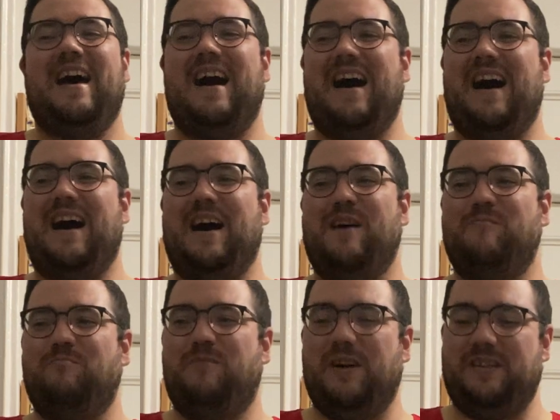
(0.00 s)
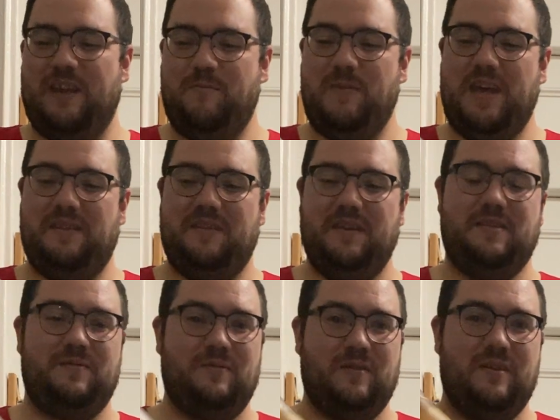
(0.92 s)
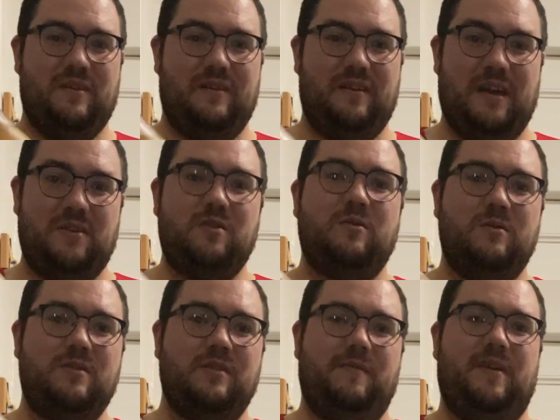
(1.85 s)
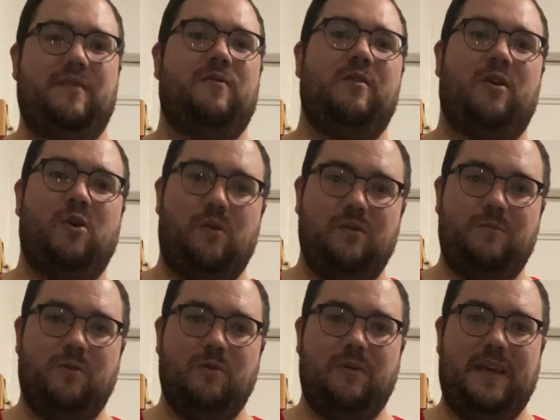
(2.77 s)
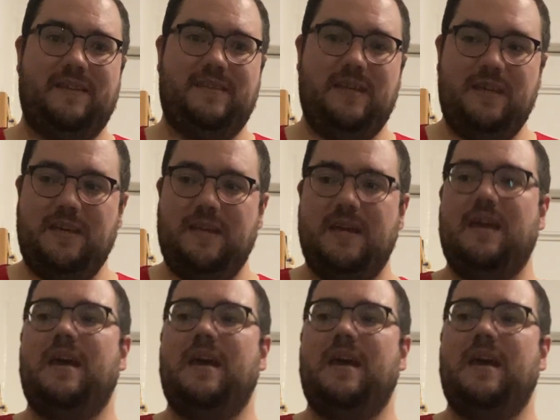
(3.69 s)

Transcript: but they make this exclusively for cold brewing tea.